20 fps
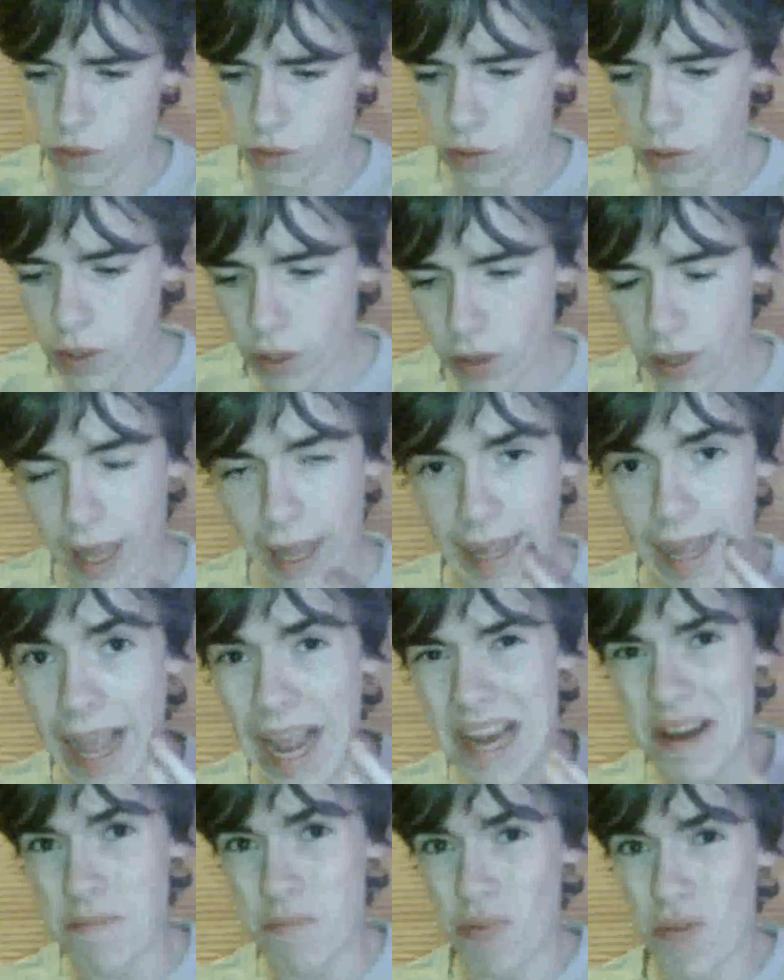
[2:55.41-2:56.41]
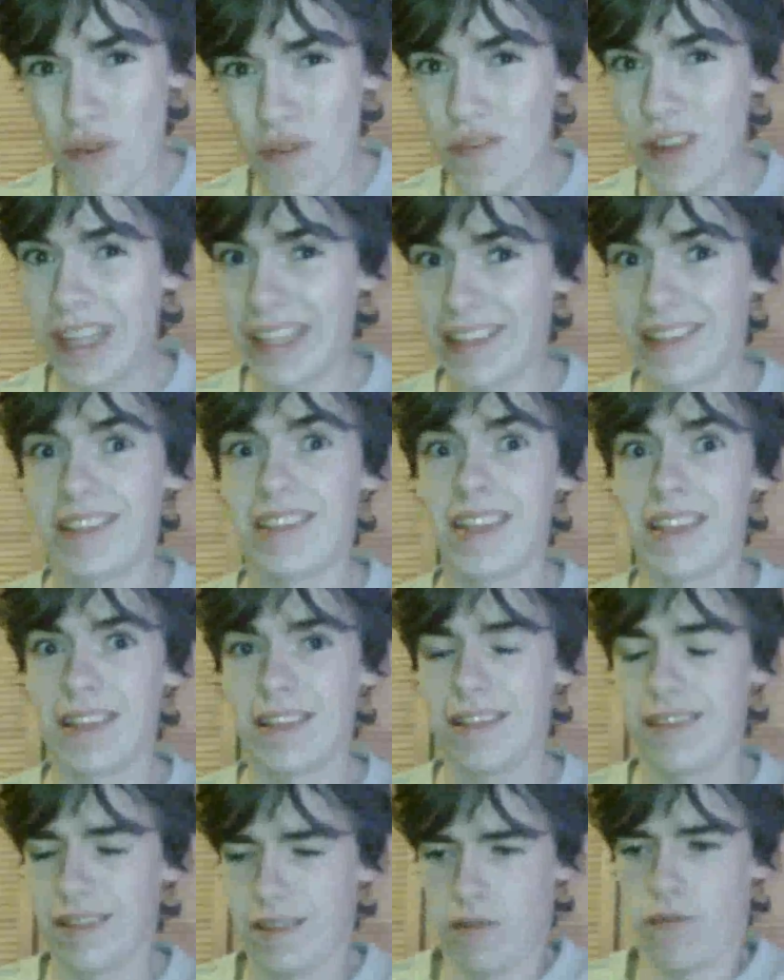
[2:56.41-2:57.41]
Google again proving
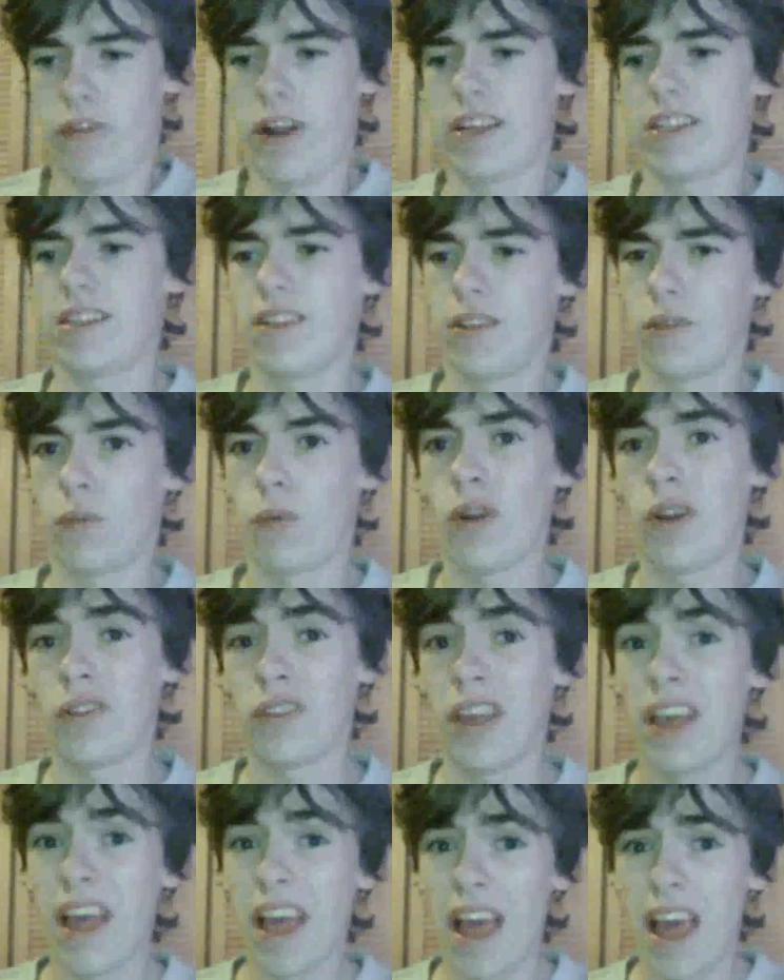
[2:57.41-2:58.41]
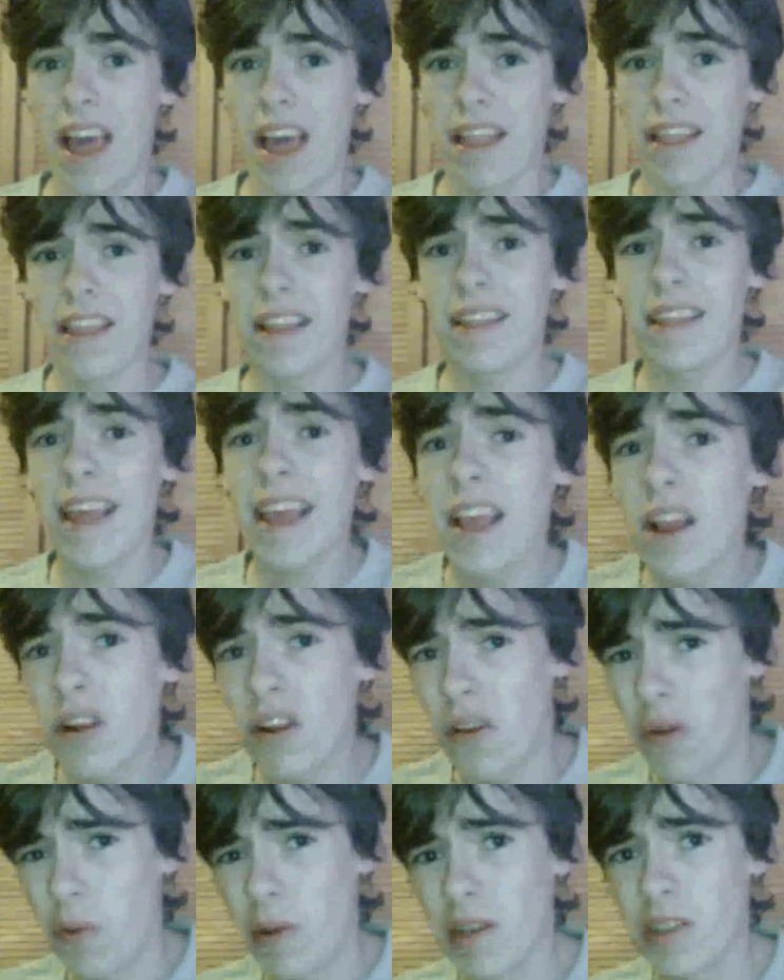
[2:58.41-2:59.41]
to the rest of the world that they
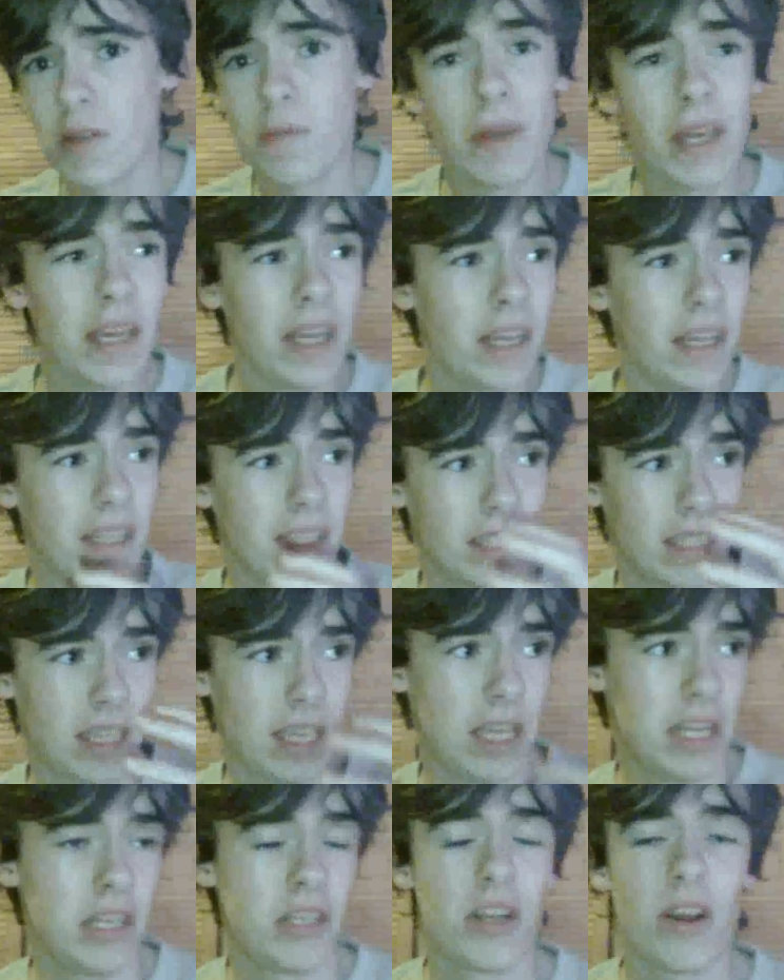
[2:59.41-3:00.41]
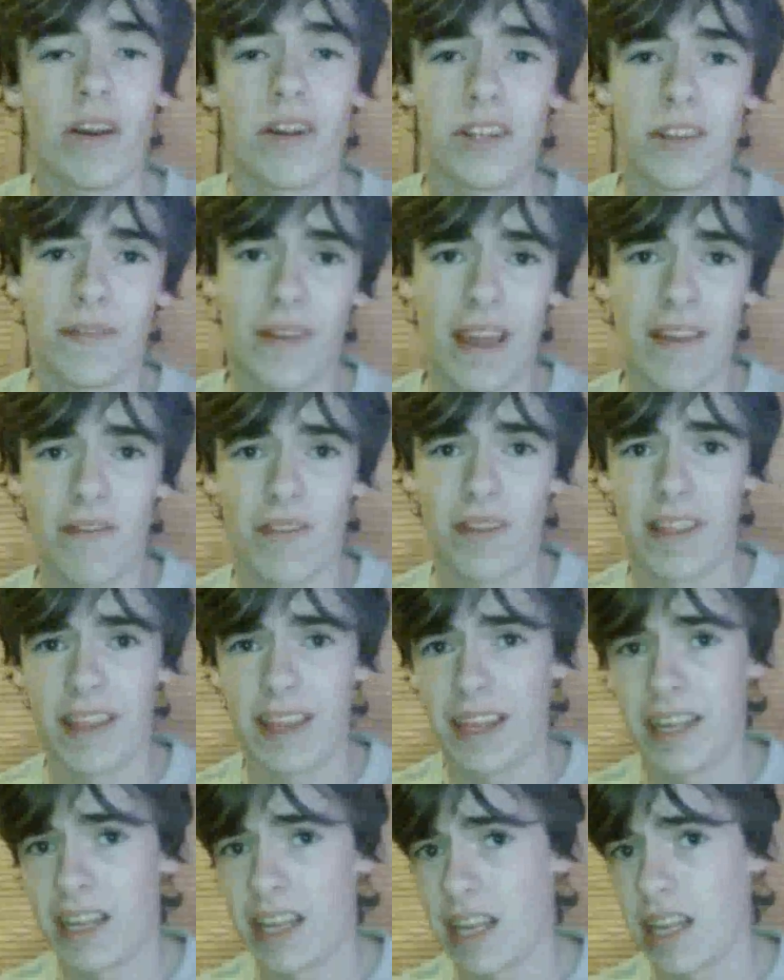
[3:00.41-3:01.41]
are going to be in charge of
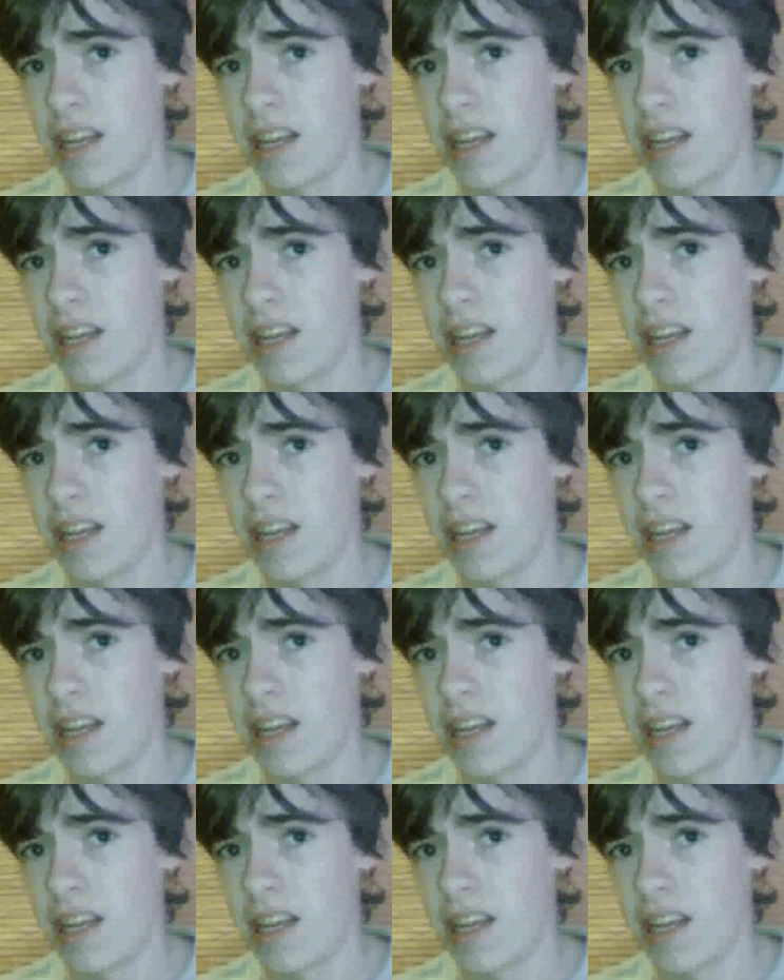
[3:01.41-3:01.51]
everything